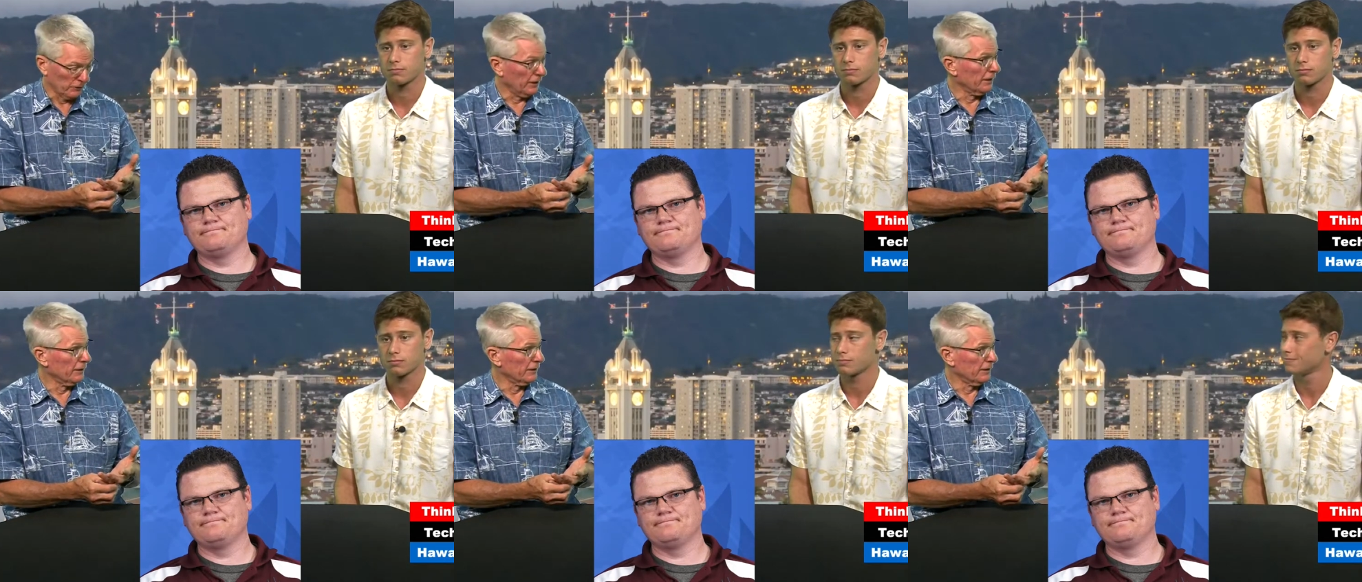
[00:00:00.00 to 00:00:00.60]
Speaker 1: and
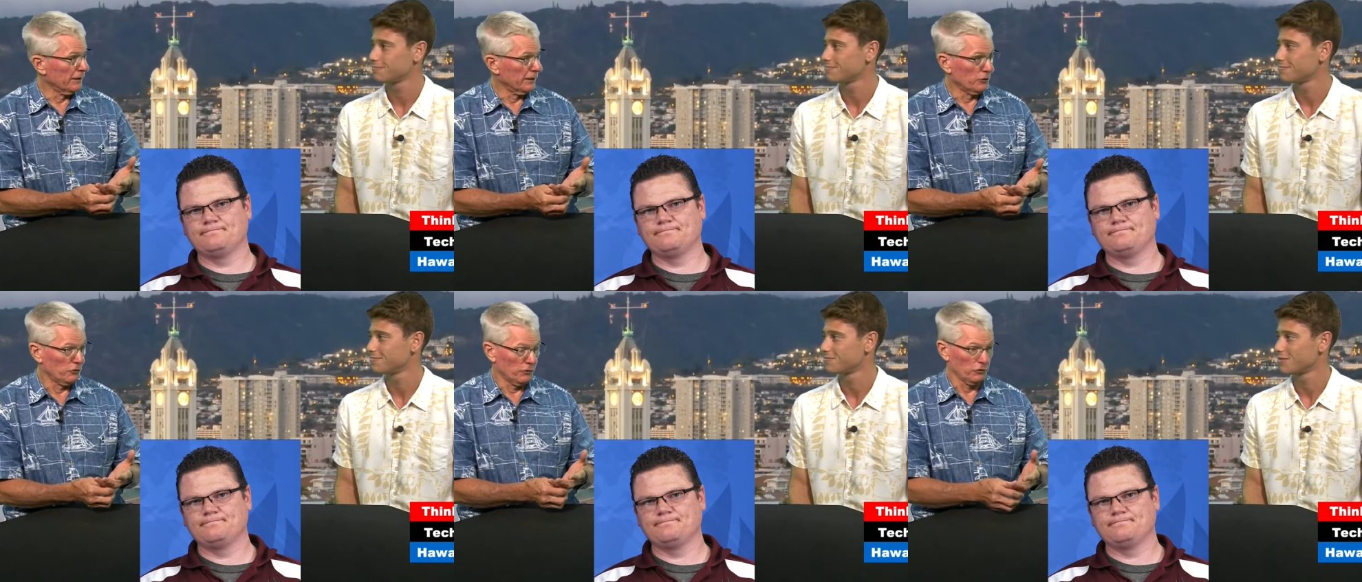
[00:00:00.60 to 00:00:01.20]
it, it,
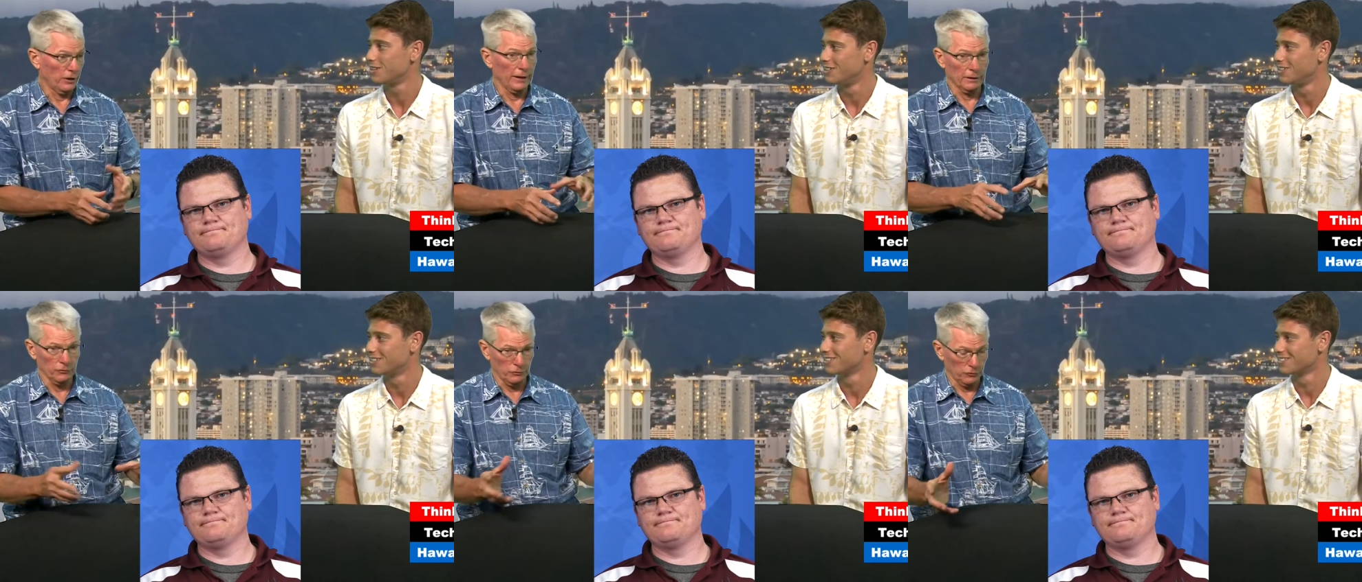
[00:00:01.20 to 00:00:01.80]
it's, this
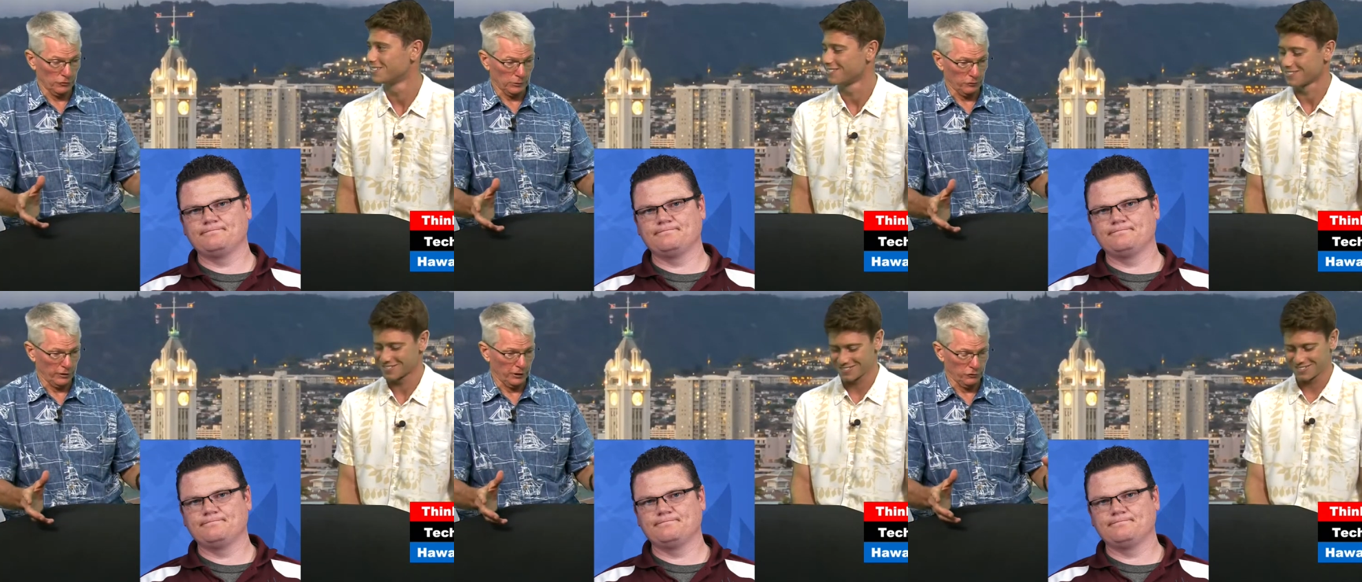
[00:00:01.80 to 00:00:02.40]
island
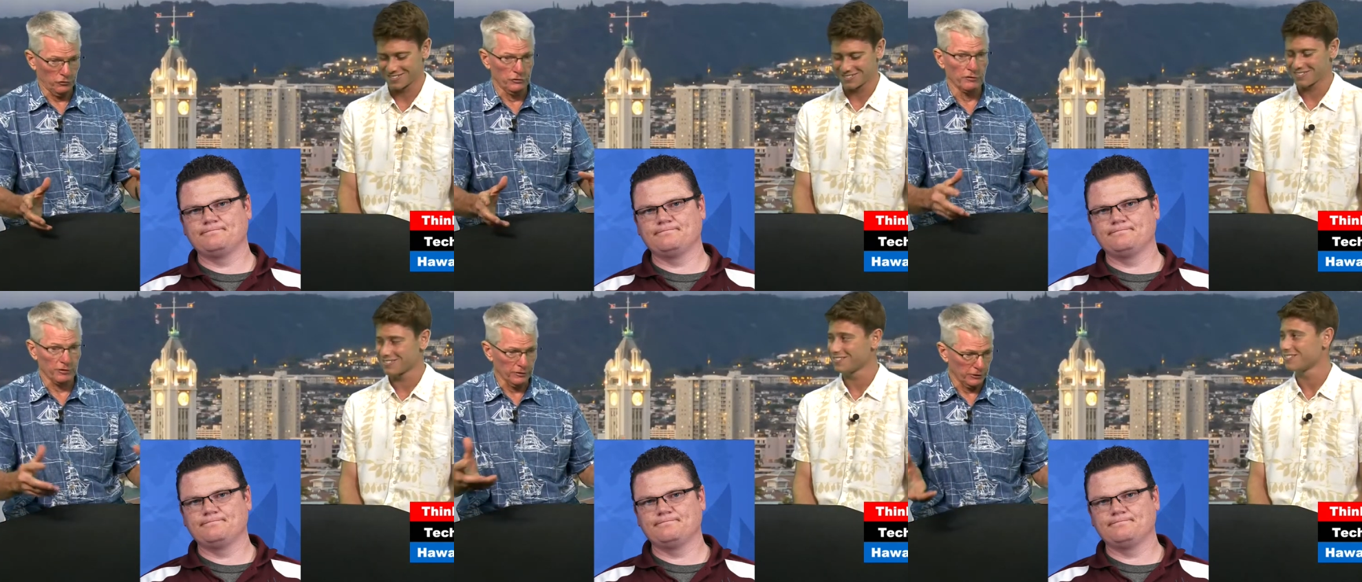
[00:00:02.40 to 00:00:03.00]
circumstance is
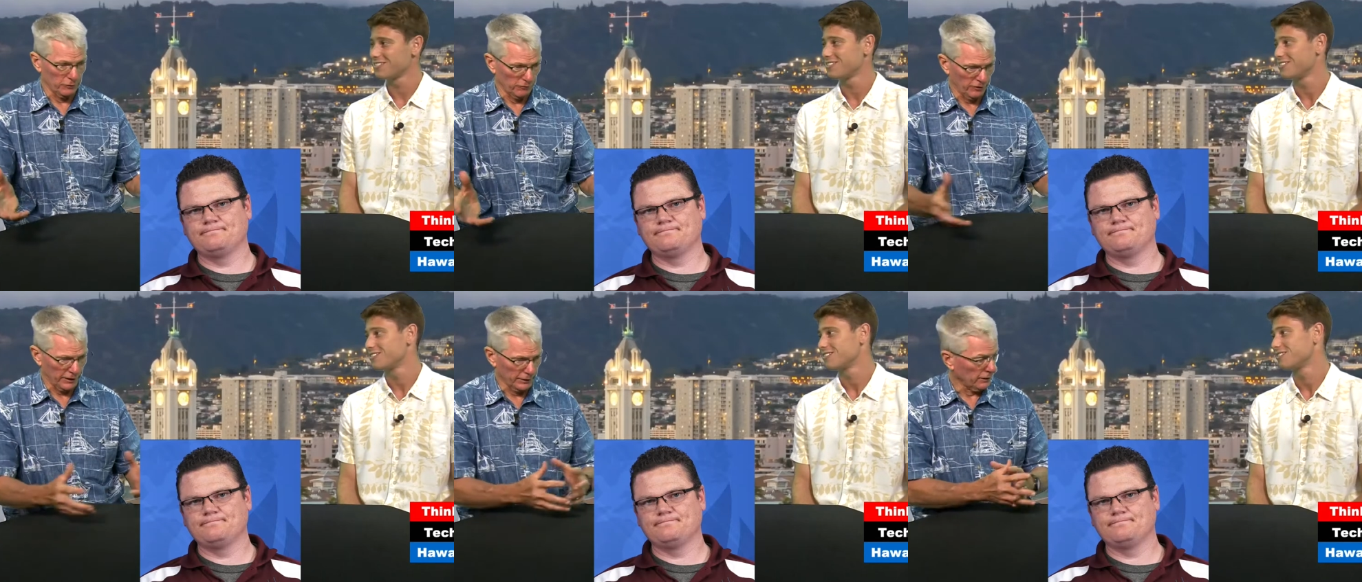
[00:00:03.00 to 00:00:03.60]
different than you
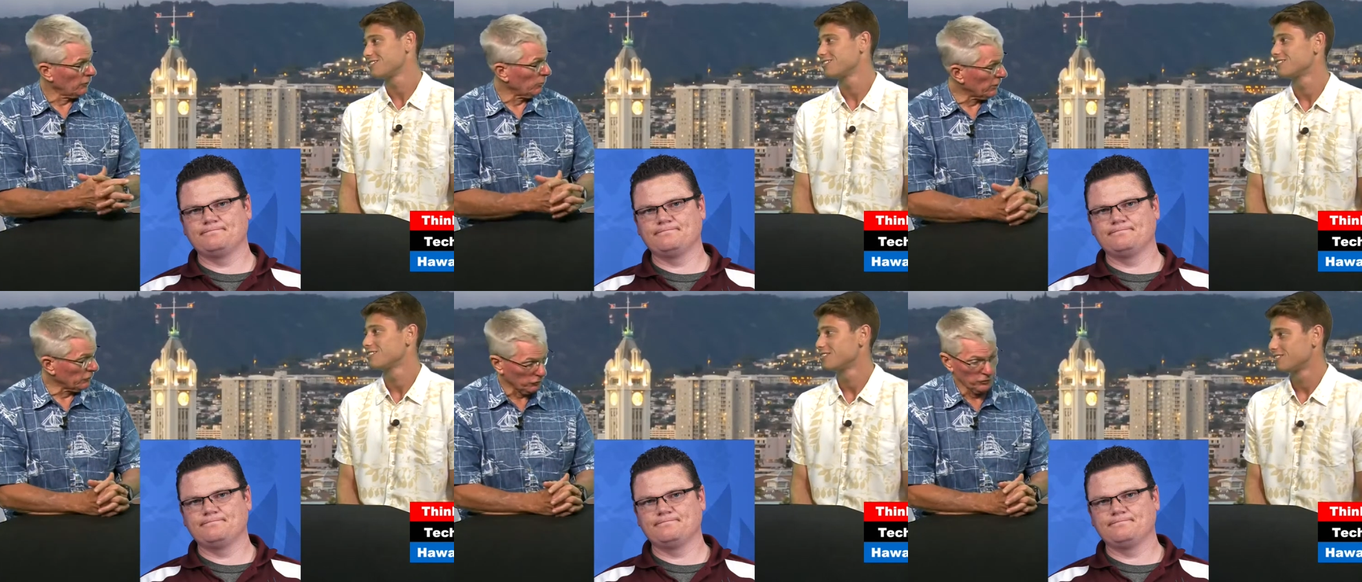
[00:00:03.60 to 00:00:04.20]
find in other
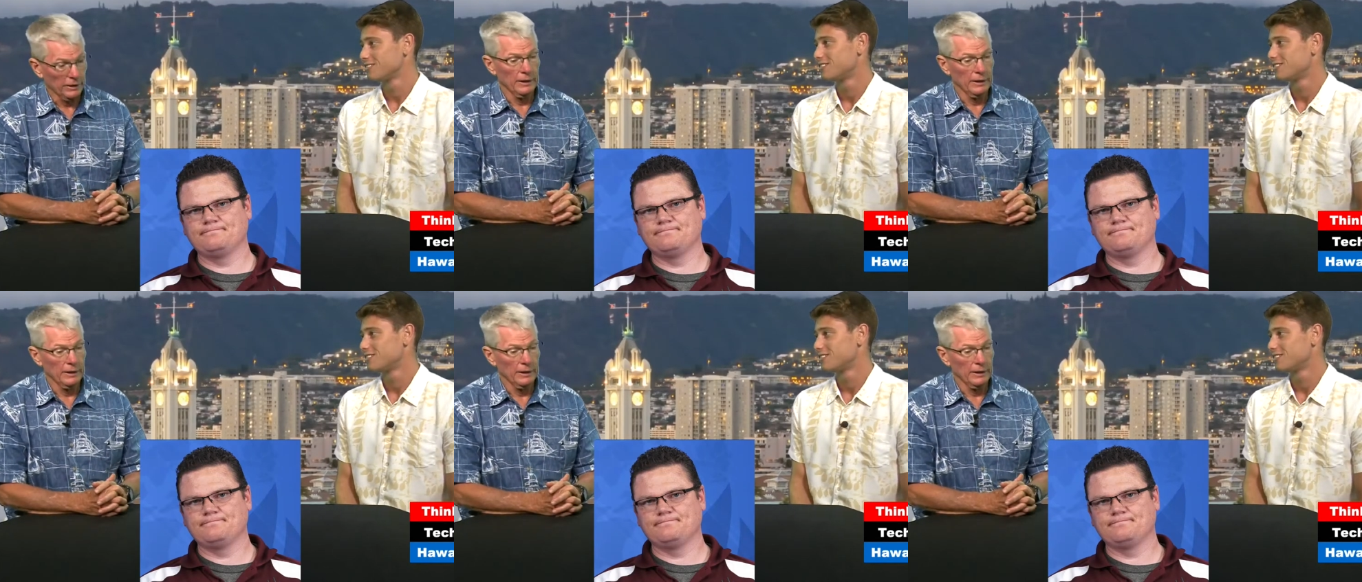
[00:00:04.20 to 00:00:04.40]
places.